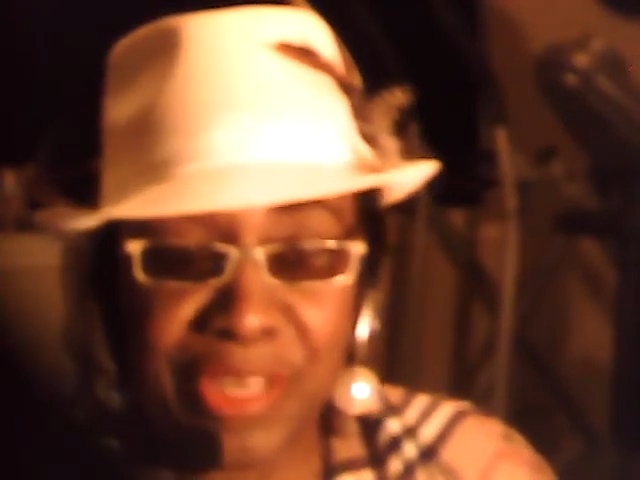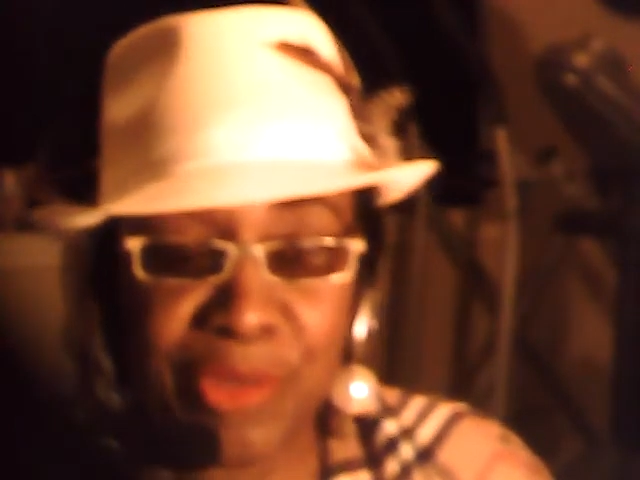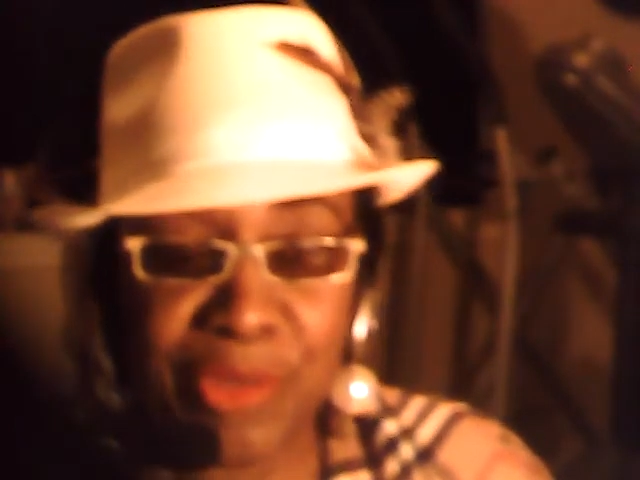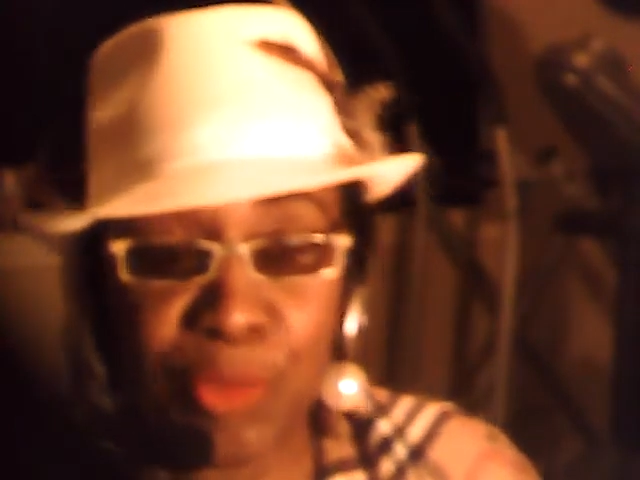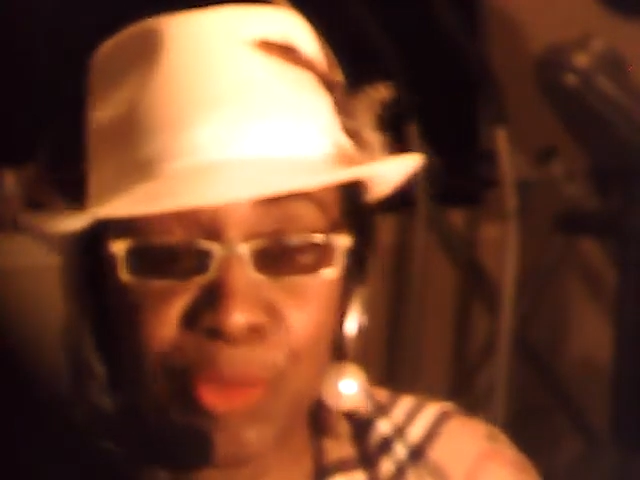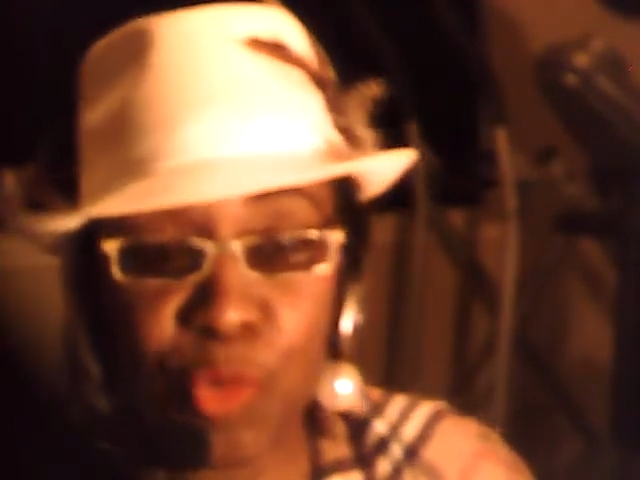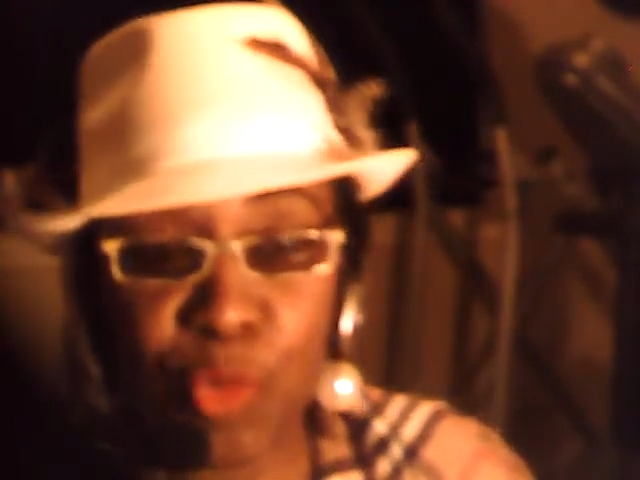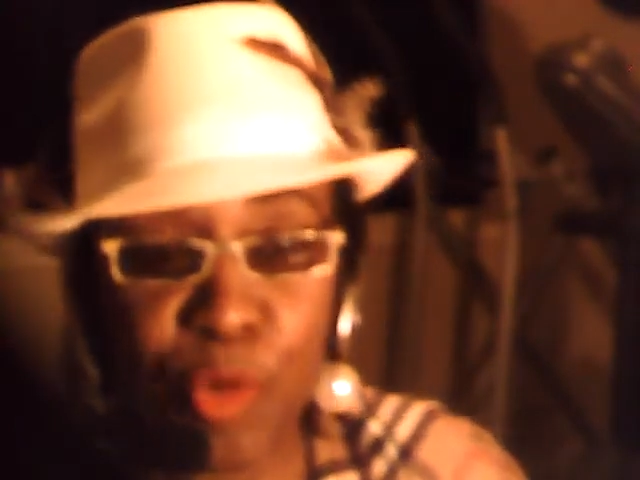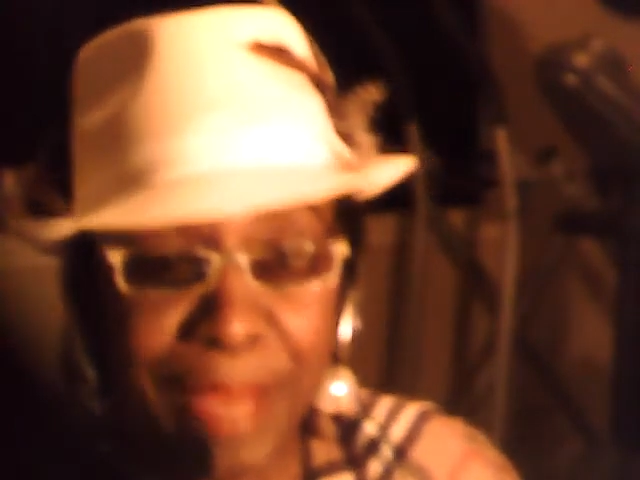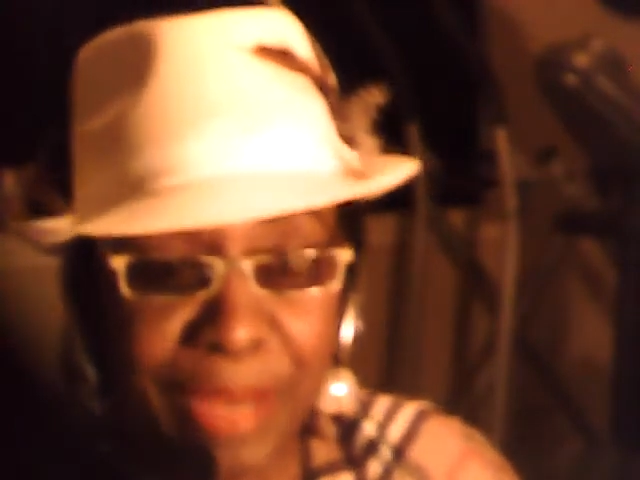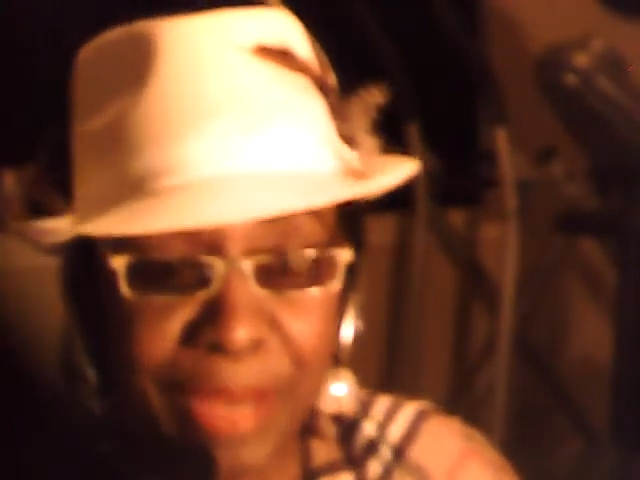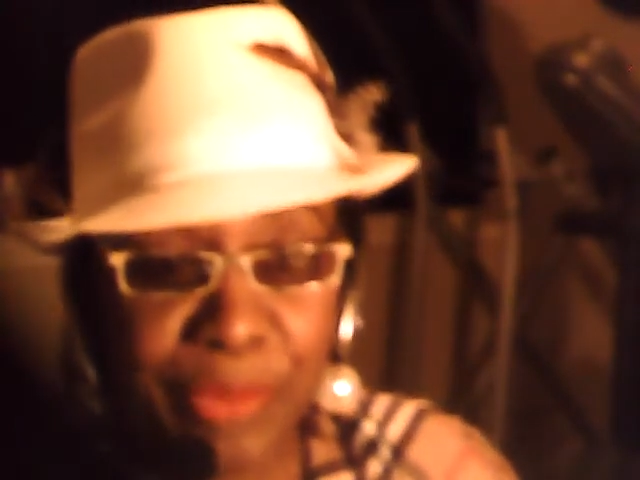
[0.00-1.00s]
a little more
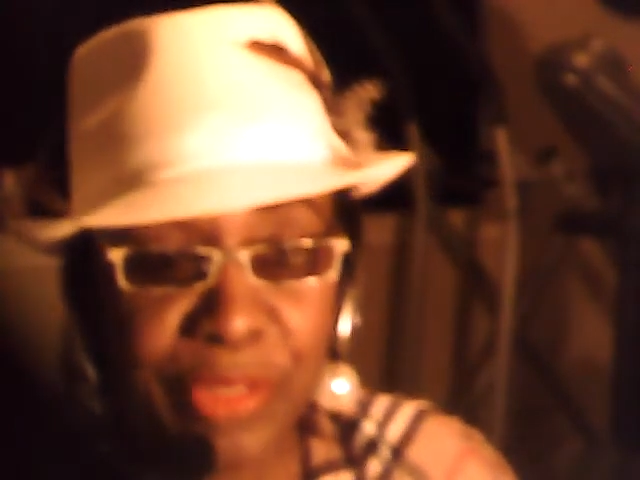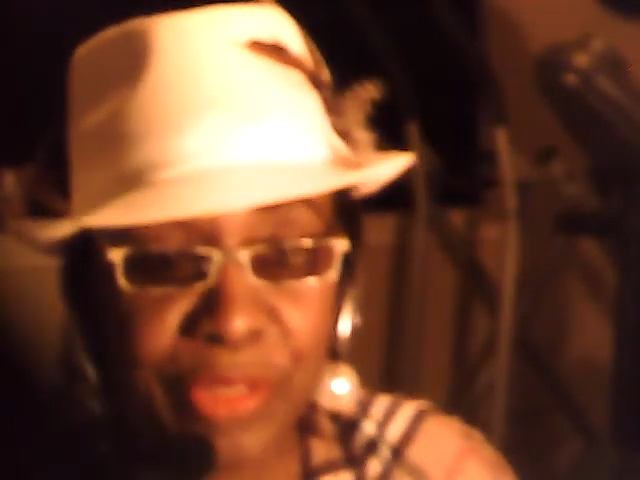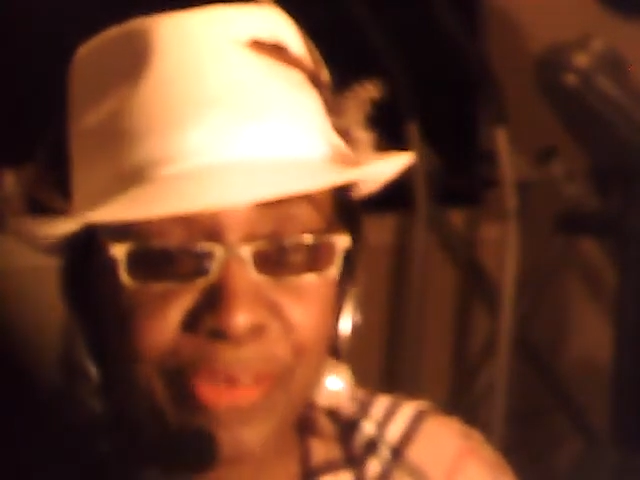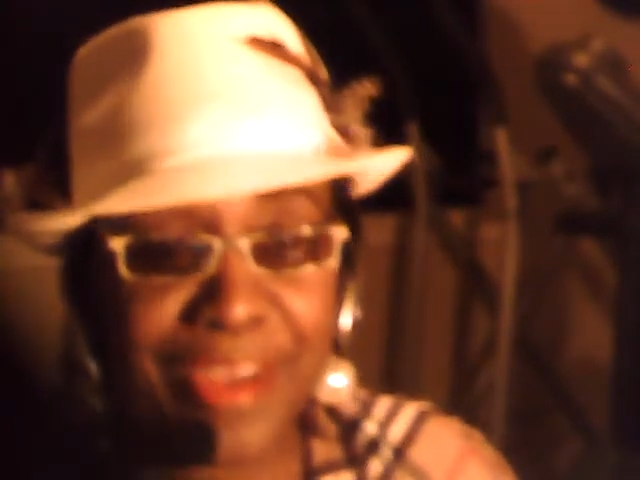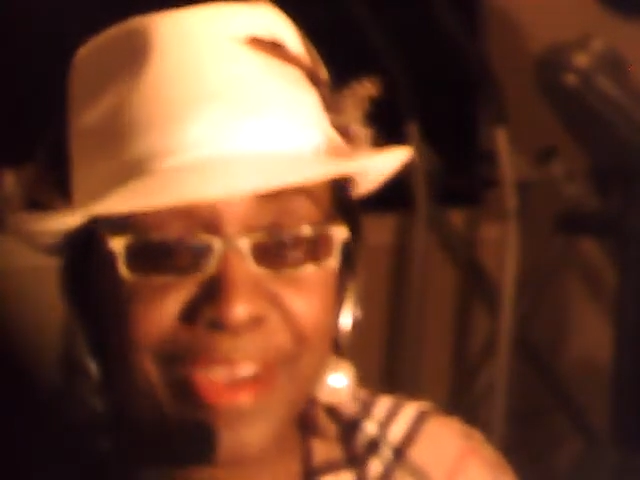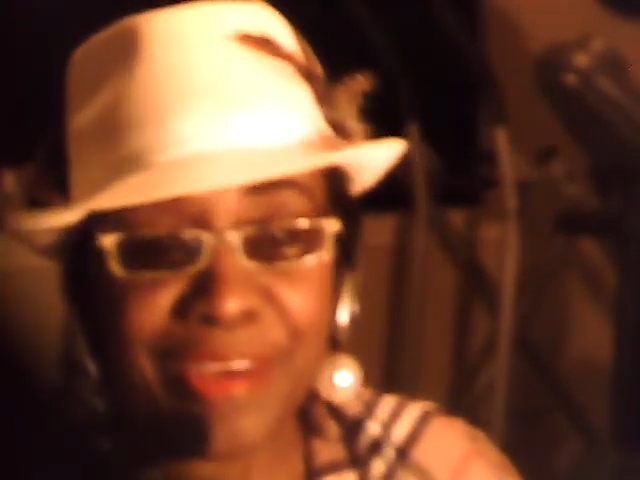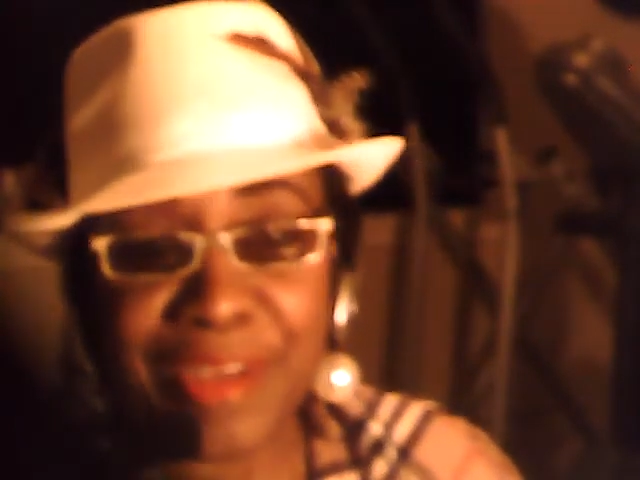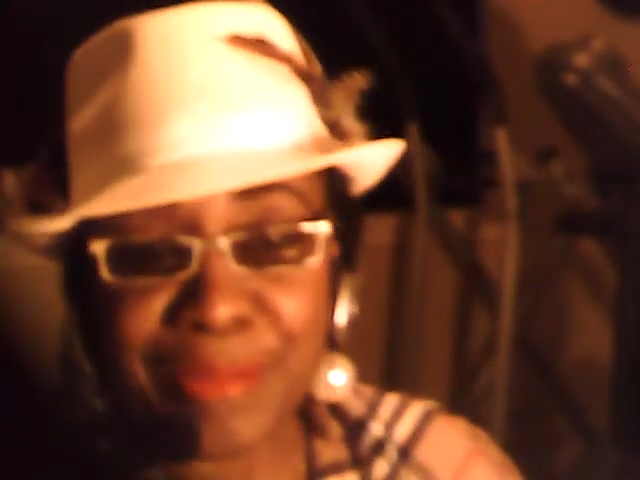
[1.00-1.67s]
about it when the trial